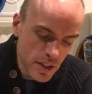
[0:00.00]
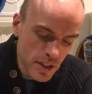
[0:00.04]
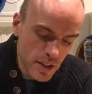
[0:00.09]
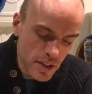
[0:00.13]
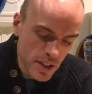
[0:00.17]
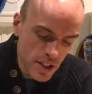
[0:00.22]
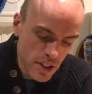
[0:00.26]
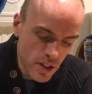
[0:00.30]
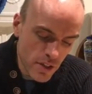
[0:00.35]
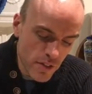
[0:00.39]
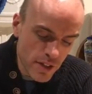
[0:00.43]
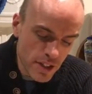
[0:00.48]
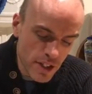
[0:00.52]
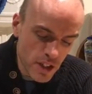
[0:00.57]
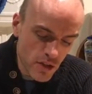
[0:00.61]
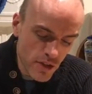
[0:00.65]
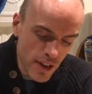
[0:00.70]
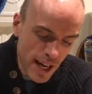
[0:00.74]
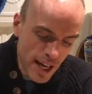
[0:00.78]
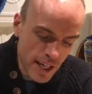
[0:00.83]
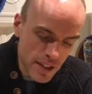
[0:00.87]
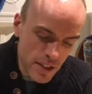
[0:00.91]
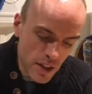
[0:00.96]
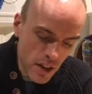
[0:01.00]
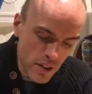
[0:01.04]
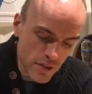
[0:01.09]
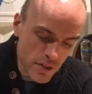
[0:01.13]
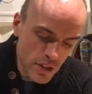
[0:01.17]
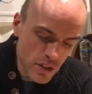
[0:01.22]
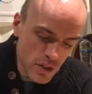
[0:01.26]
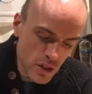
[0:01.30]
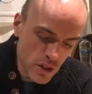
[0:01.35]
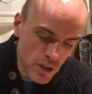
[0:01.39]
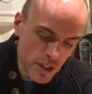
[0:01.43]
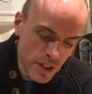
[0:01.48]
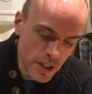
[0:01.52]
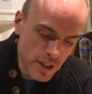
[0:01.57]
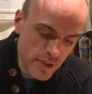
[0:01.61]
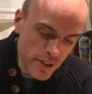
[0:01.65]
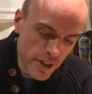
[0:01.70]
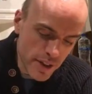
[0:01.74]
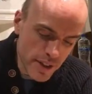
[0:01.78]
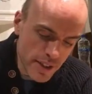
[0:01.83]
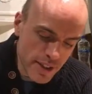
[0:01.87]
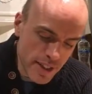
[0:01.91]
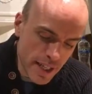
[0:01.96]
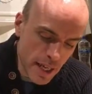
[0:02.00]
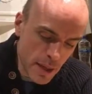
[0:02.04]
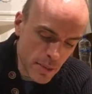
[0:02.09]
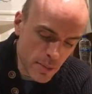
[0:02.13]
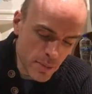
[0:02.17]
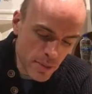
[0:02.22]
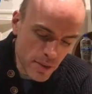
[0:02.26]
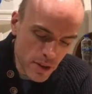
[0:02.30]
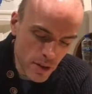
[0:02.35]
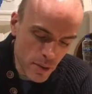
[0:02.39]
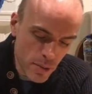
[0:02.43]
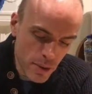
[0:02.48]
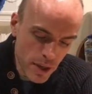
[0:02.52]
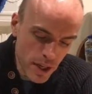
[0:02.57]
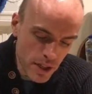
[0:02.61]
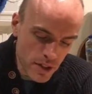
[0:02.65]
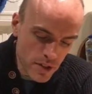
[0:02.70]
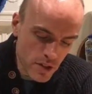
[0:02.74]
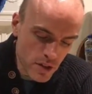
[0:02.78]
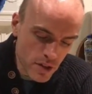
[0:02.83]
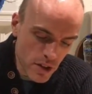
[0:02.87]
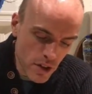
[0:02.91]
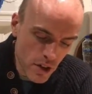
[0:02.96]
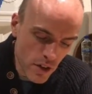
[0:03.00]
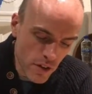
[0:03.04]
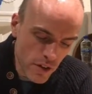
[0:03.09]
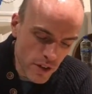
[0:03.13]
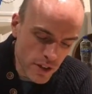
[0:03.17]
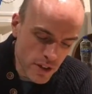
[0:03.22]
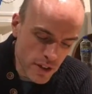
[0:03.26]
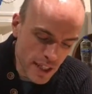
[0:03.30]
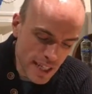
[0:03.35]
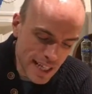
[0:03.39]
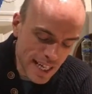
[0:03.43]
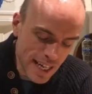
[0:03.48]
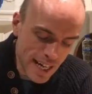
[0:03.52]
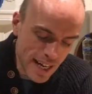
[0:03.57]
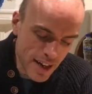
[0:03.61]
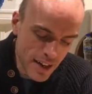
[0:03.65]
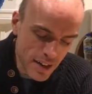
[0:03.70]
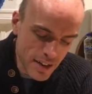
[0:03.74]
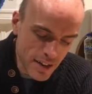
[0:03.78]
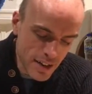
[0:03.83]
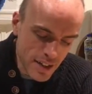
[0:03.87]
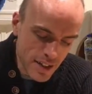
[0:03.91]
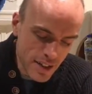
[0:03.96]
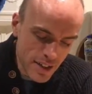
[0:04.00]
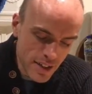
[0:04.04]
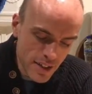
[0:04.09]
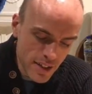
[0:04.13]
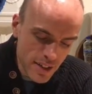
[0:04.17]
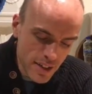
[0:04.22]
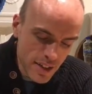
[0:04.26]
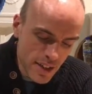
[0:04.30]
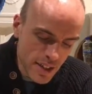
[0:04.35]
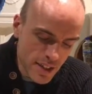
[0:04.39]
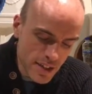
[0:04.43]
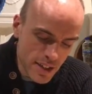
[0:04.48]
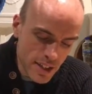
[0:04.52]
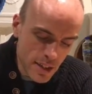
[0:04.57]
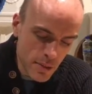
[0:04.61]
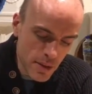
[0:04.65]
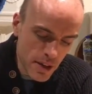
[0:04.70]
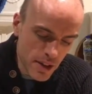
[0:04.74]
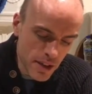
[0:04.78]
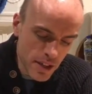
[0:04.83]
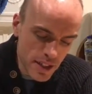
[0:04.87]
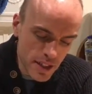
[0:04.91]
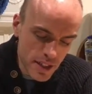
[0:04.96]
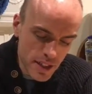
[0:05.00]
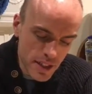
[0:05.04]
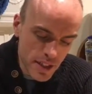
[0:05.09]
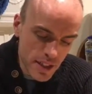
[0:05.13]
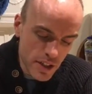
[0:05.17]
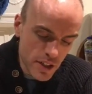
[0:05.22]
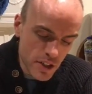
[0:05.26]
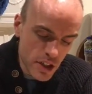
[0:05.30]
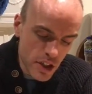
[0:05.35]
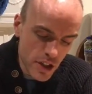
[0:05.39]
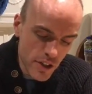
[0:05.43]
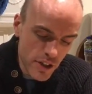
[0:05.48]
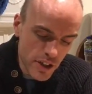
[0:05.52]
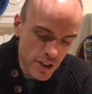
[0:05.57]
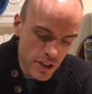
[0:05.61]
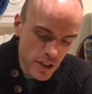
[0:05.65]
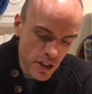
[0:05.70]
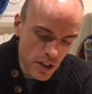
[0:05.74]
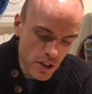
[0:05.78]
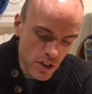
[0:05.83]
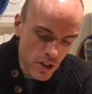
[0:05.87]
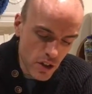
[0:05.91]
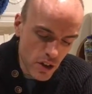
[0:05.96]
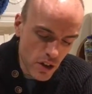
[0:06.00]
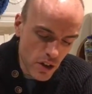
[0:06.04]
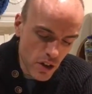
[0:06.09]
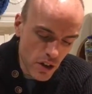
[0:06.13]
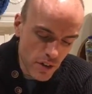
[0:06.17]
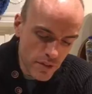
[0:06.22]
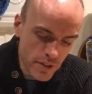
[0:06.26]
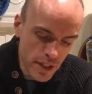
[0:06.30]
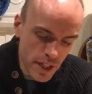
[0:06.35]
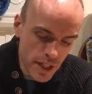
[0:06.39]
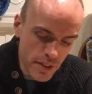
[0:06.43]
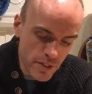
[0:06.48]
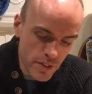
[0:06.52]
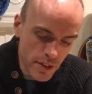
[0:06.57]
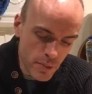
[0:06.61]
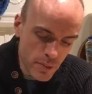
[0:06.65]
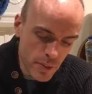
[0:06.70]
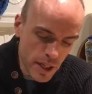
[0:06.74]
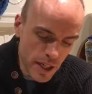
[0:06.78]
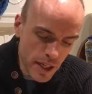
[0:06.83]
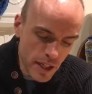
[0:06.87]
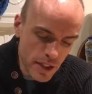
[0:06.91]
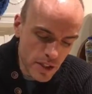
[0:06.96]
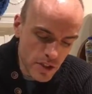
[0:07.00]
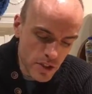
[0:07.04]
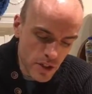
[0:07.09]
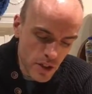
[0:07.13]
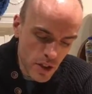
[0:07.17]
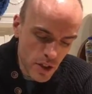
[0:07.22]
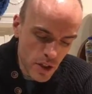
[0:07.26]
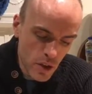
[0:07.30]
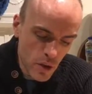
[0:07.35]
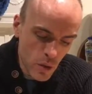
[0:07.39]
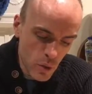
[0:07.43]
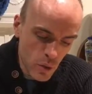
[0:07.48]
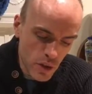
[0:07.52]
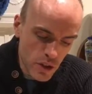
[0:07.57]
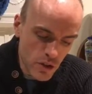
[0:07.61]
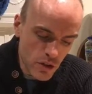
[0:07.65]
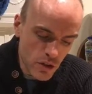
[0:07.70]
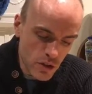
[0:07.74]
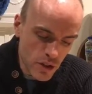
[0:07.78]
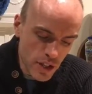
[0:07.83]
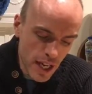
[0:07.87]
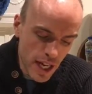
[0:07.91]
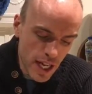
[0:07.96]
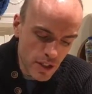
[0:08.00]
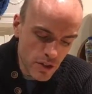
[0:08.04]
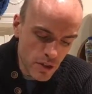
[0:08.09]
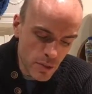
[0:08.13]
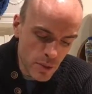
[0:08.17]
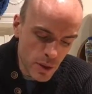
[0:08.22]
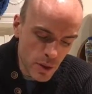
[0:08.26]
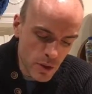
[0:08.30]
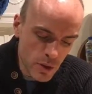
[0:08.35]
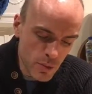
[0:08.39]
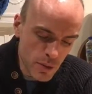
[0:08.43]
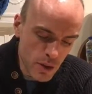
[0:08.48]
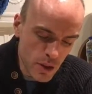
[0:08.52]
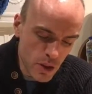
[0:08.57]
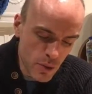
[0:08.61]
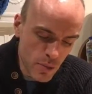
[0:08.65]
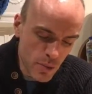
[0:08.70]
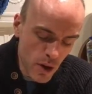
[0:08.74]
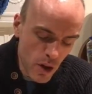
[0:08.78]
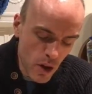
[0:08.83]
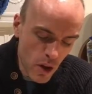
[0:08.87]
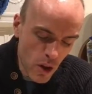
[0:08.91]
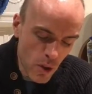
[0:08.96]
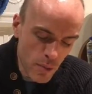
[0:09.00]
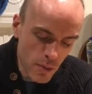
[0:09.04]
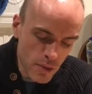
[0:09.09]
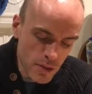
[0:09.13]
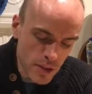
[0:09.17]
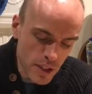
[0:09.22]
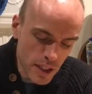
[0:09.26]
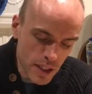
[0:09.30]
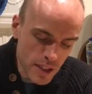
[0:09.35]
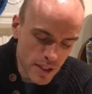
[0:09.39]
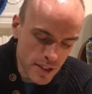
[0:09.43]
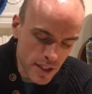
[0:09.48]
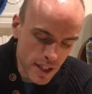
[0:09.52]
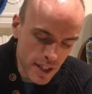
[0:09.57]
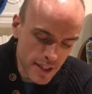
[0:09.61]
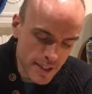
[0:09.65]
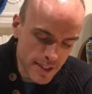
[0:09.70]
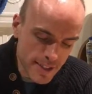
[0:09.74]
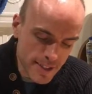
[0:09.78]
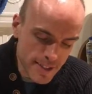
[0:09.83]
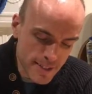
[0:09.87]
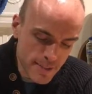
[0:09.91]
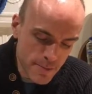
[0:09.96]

The covered strength of the sun is very dim compared to the original glare, and similarly, the original colour of the living beings with such attributes become almost extinct.